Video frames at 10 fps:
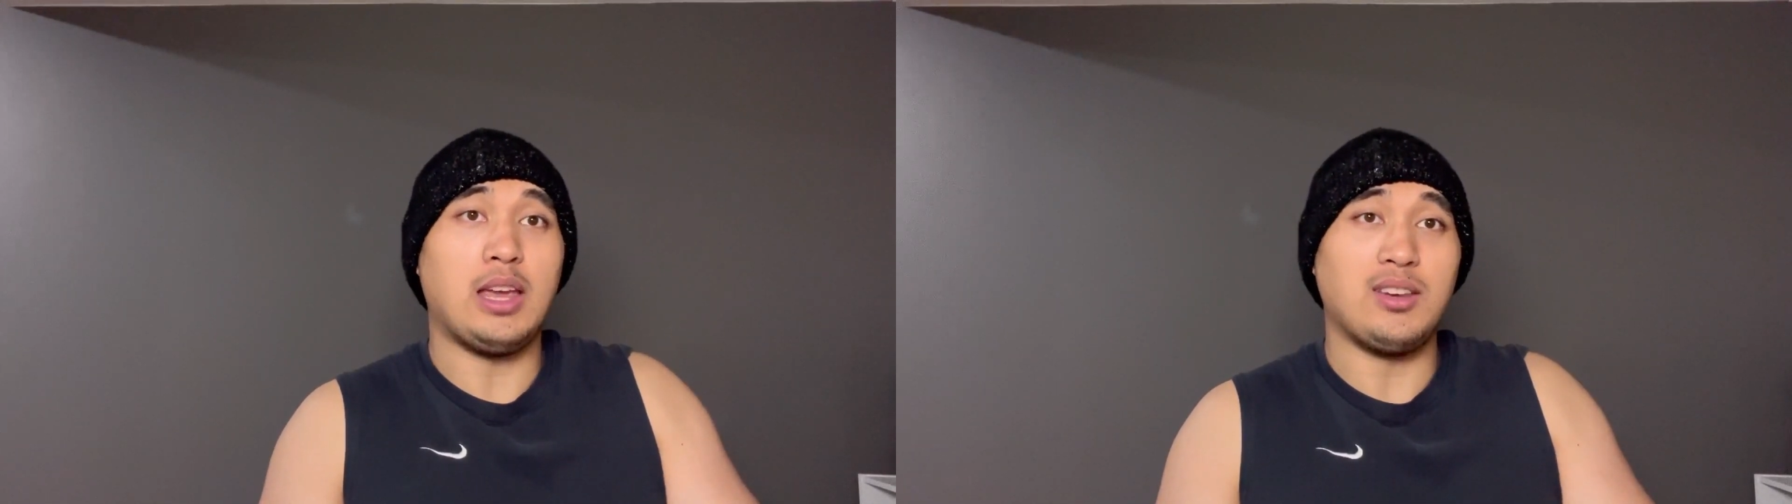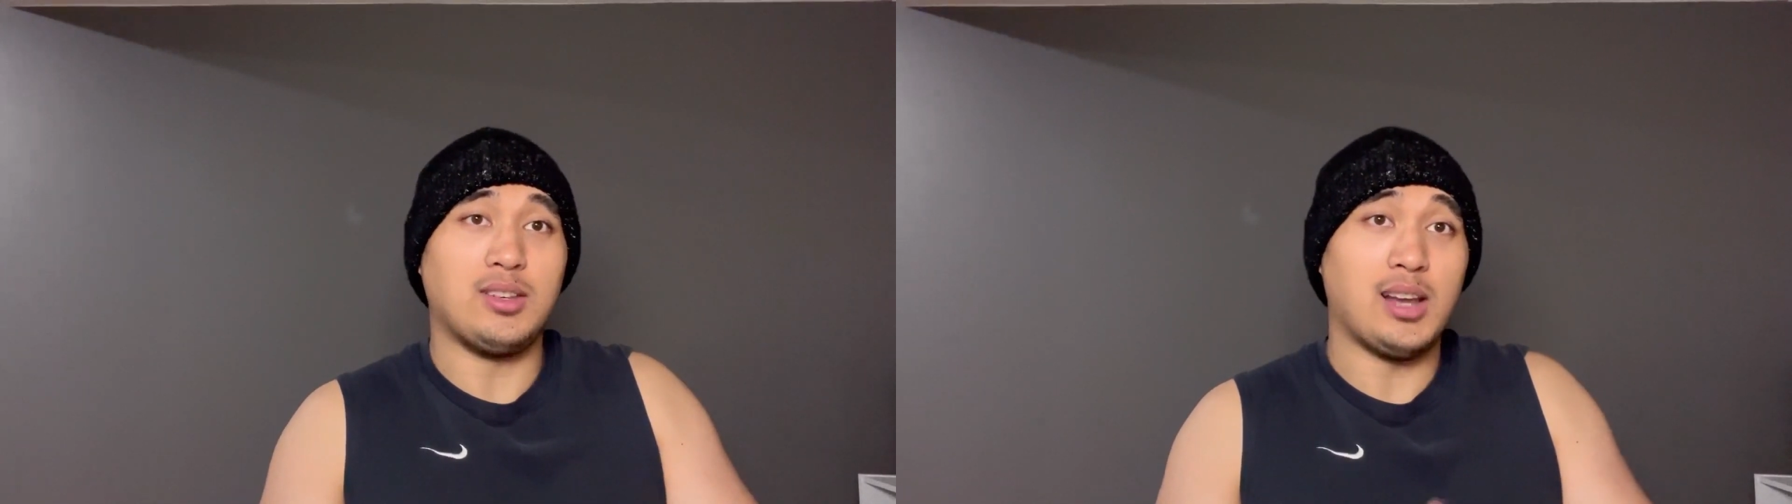
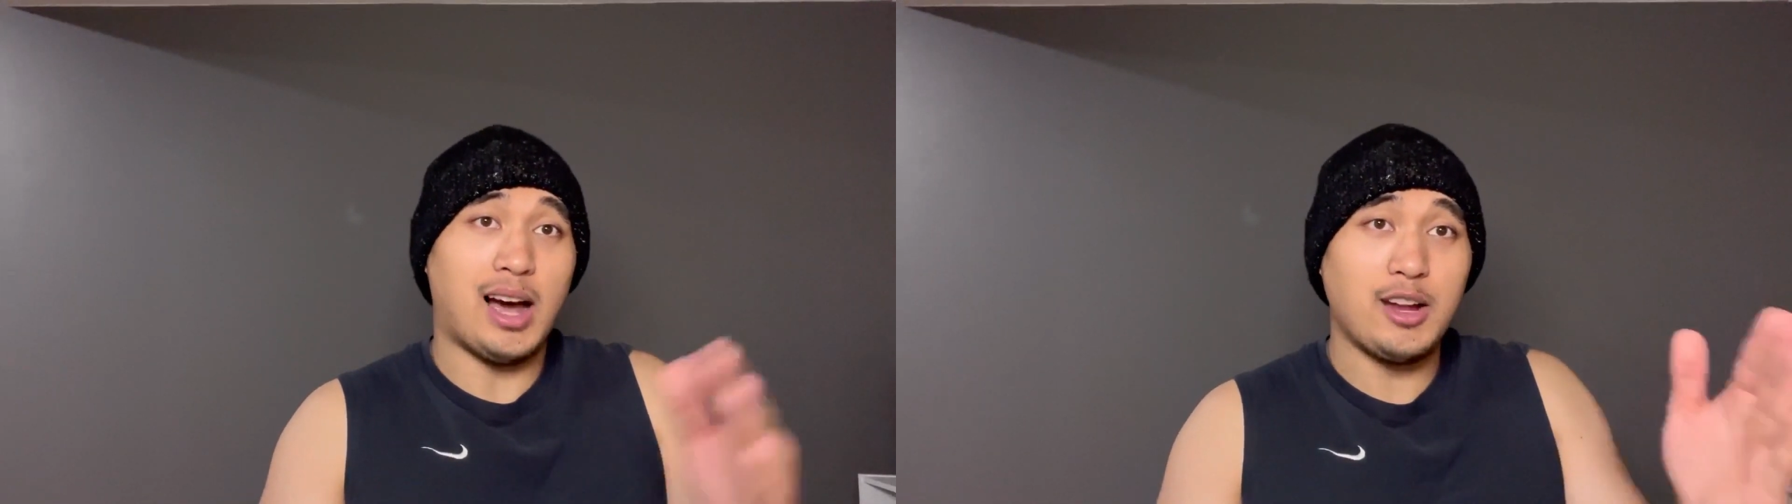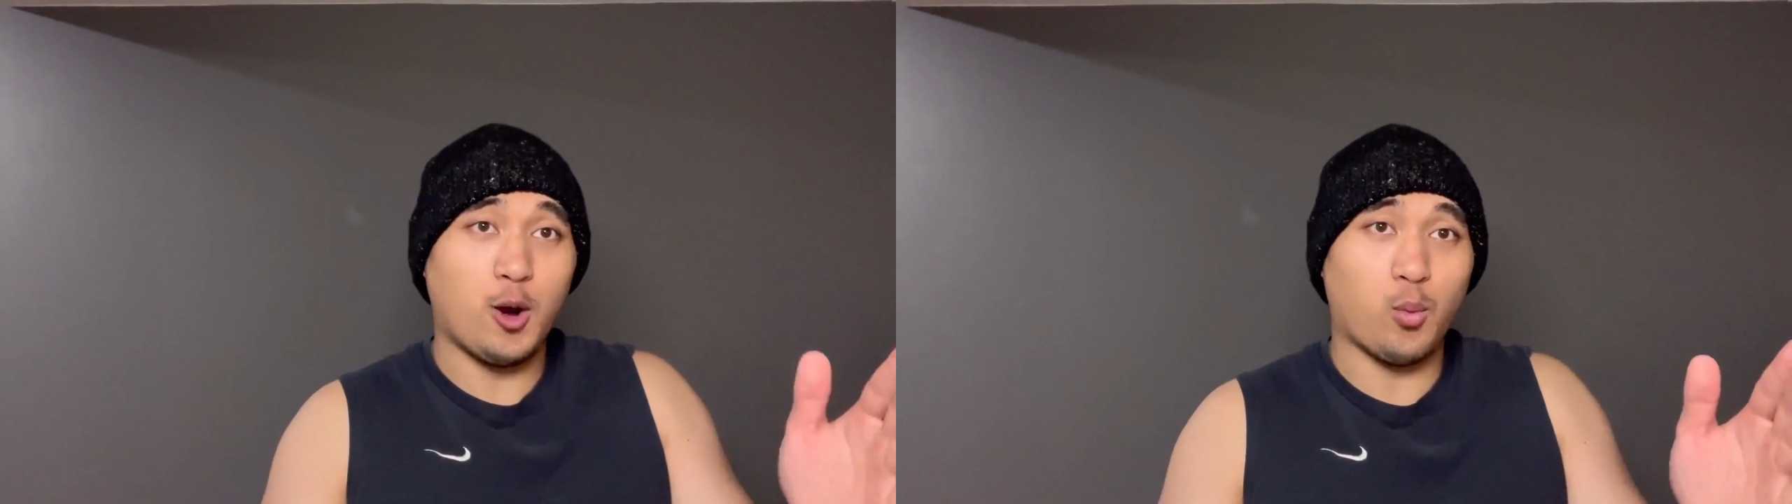
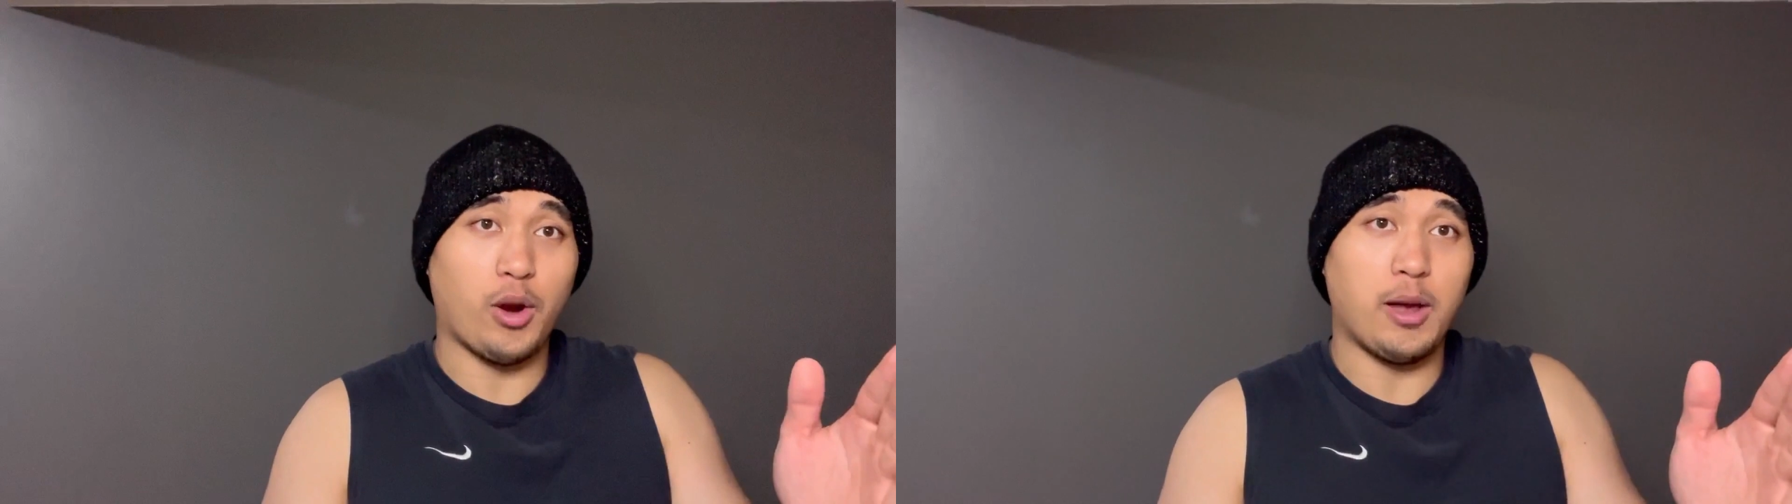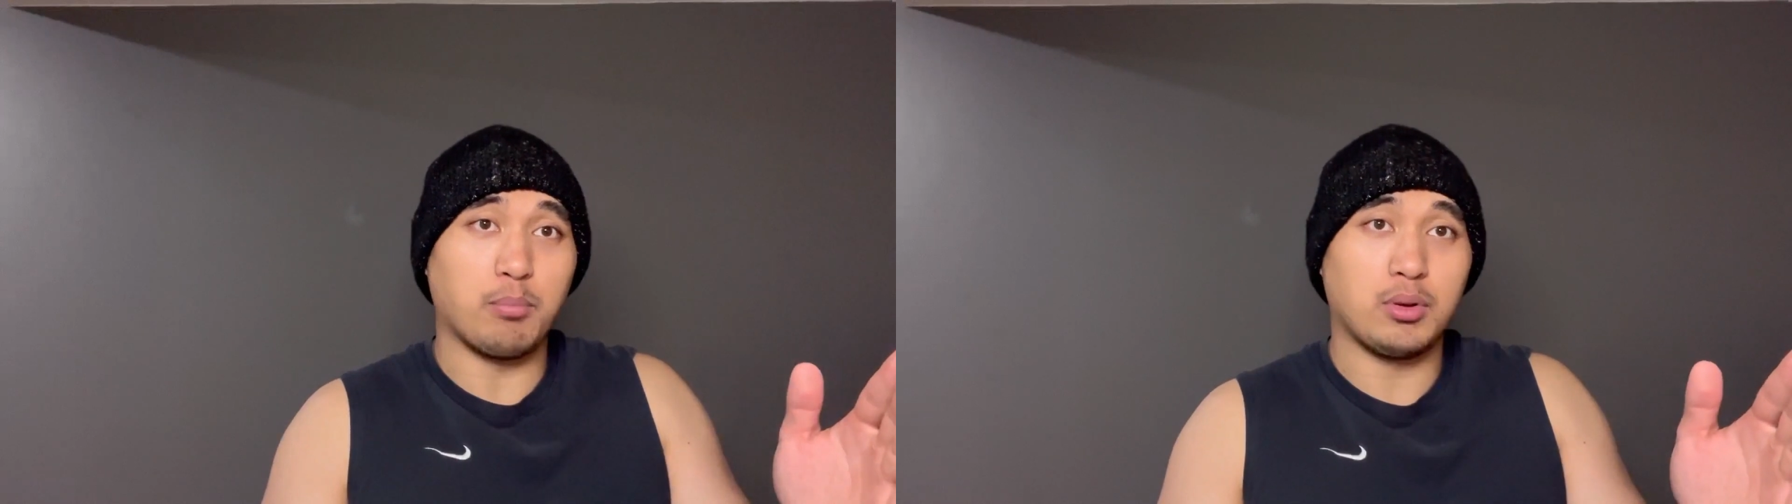entire
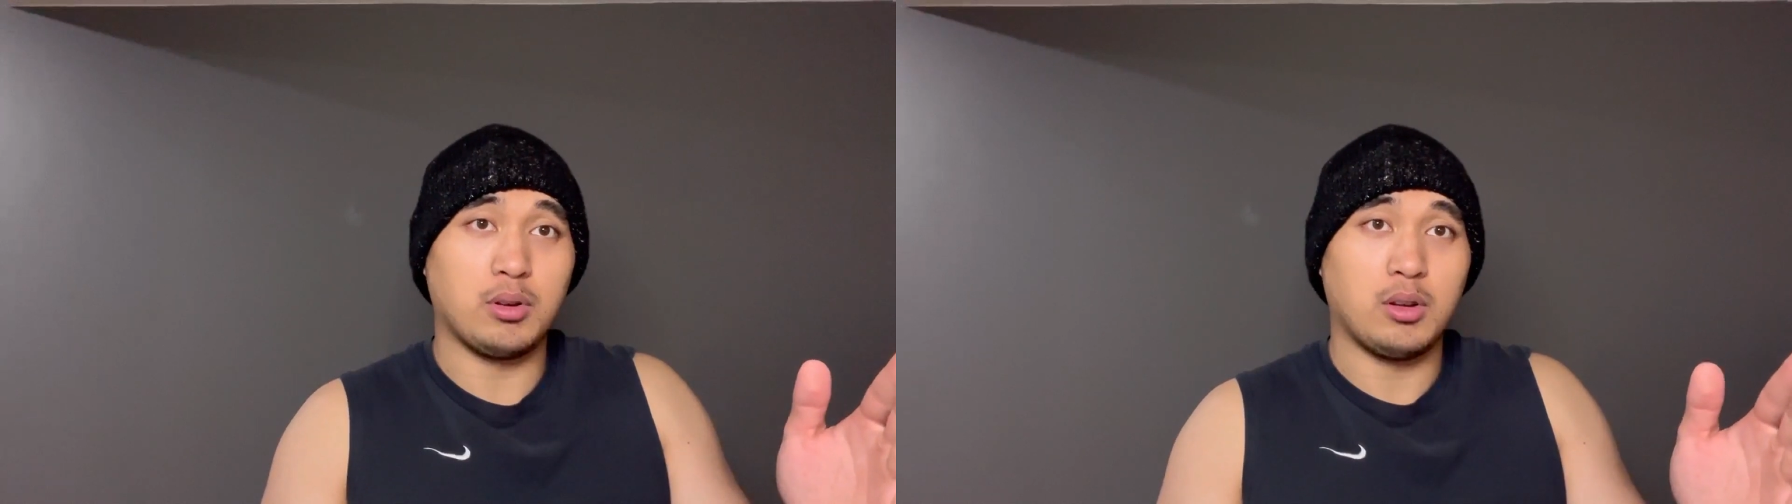rep,